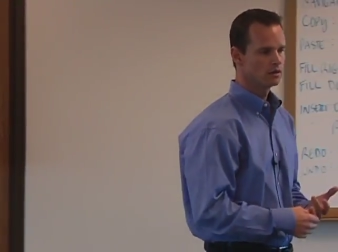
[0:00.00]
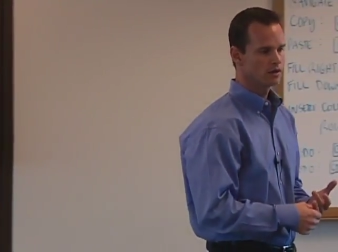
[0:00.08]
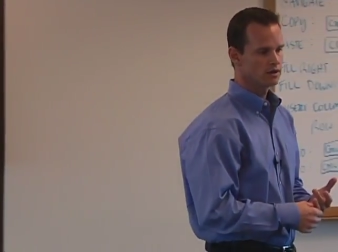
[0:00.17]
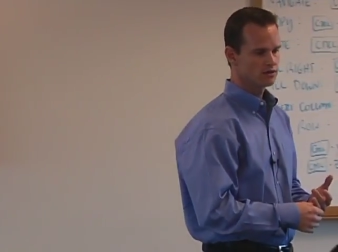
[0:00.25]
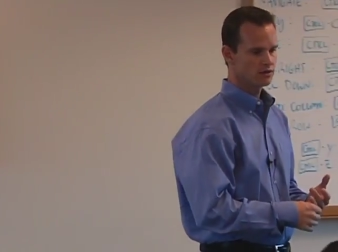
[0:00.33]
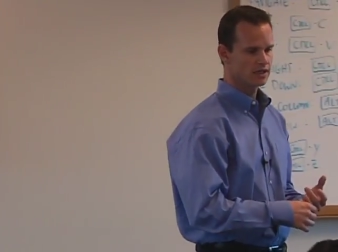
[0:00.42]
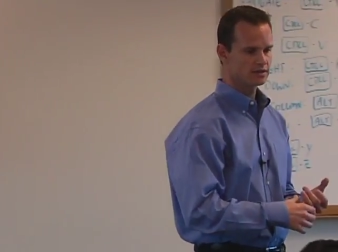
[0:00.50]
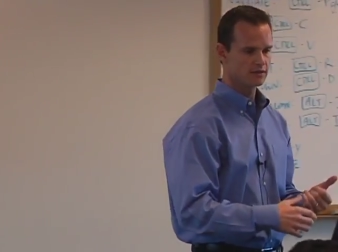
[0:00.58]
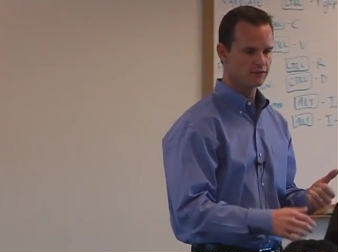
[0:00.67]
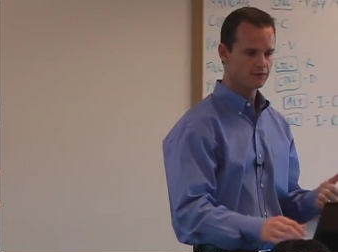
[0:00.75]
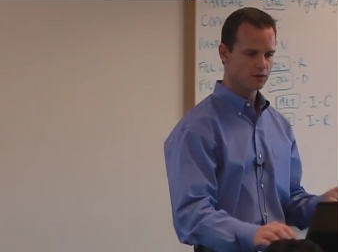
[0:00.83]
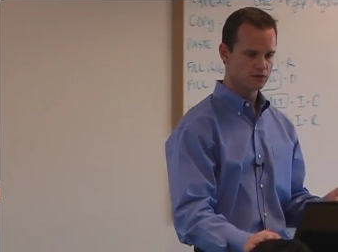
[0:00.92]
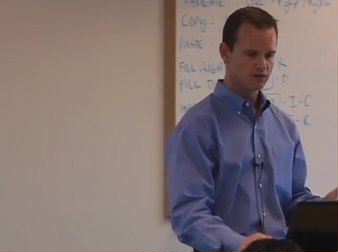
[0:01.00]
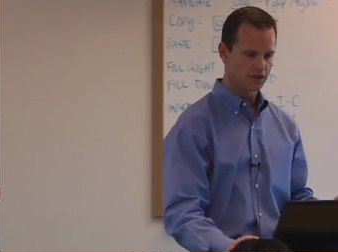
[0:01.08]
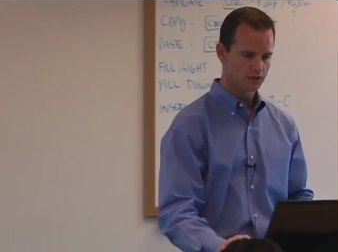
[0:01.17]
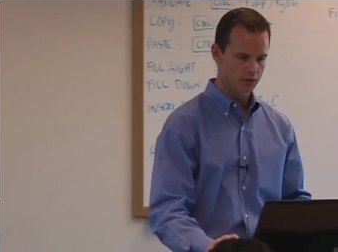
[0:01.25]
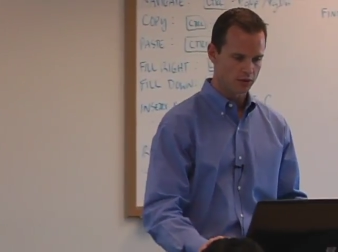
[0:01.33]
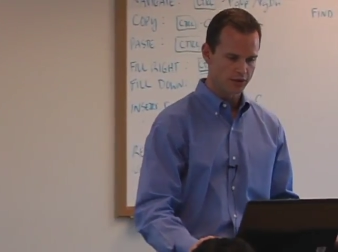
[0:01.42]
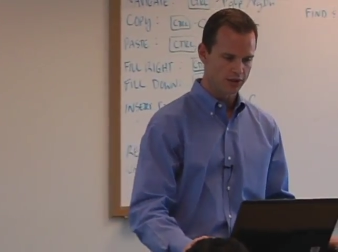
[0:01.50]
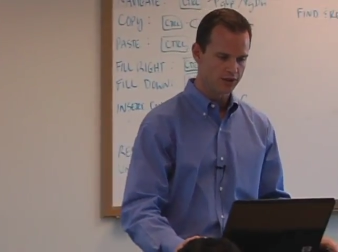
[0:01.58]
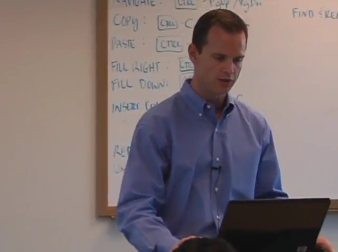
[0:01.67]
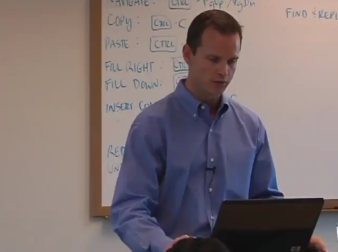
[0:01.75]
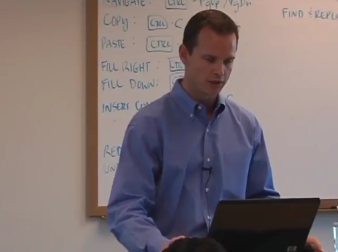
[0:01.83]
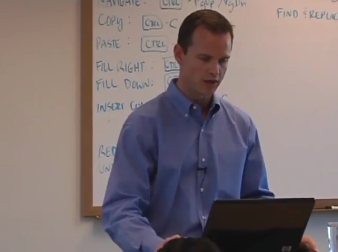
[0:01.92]
All right, so that's the first thing we're going to
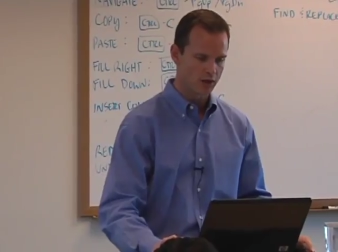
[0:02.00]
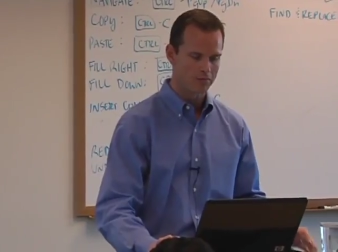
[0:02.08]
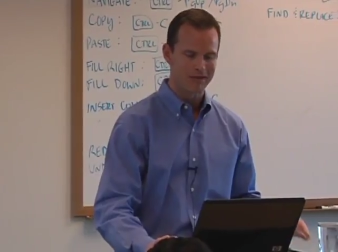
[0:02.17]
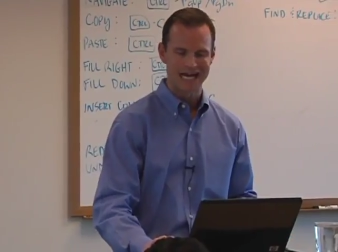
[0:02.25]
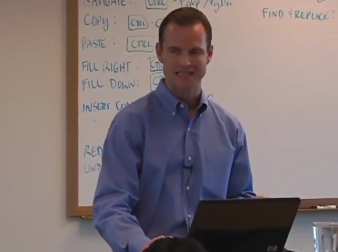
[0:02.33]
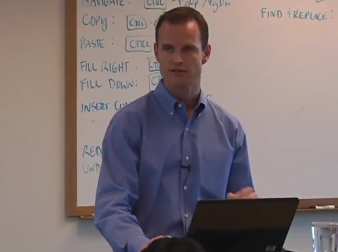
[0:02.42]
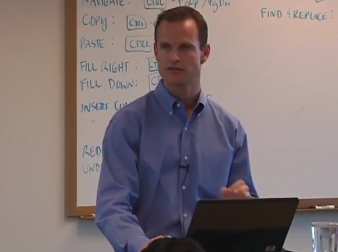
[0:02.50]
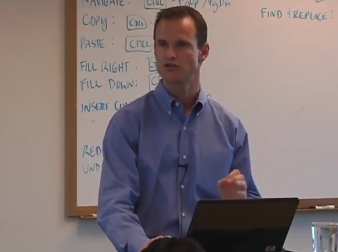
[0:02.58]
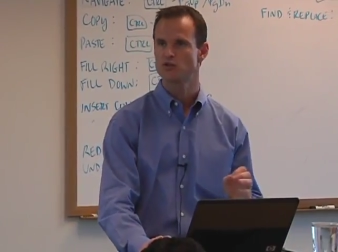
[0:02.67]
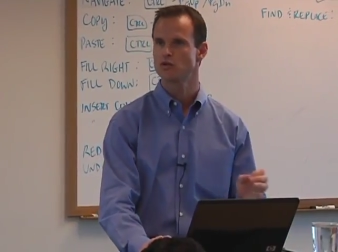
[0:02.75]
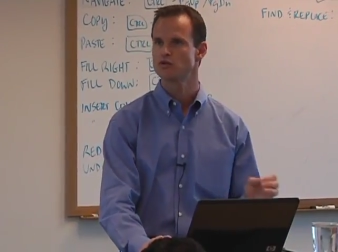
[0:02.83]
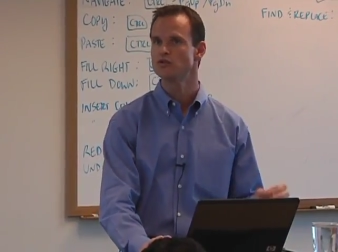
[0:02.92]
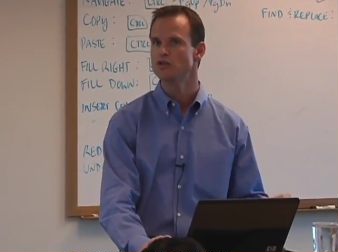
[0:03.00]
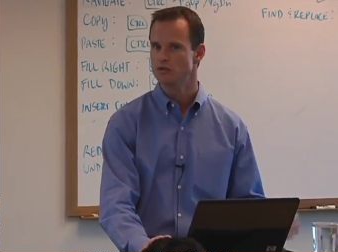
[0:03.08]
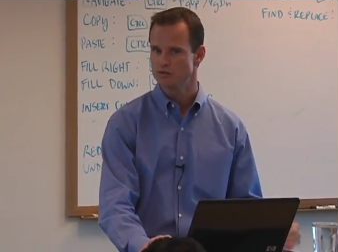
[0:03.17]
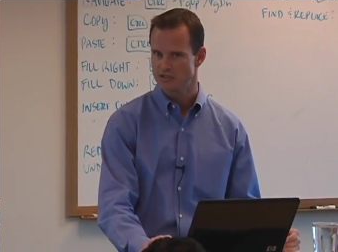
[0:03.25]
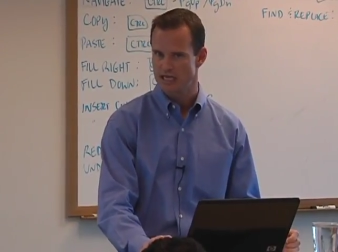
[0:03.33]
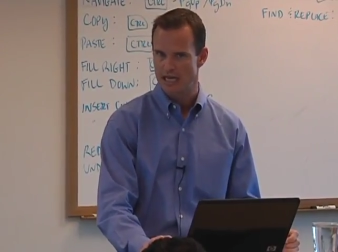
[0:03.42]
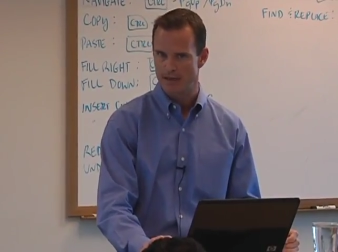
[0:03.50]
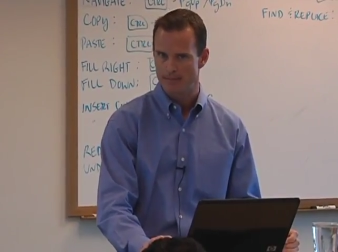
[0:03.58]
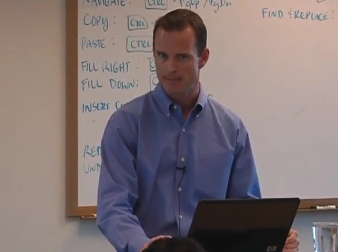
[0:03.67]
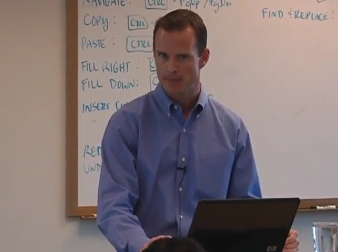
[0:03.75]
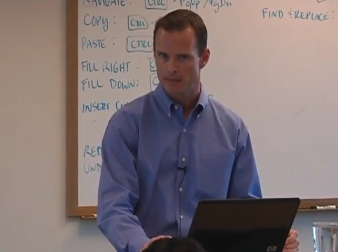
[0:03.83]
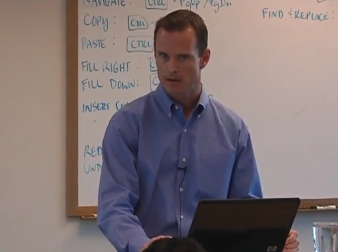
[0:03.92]
do. We're going to go back to the source and use tab,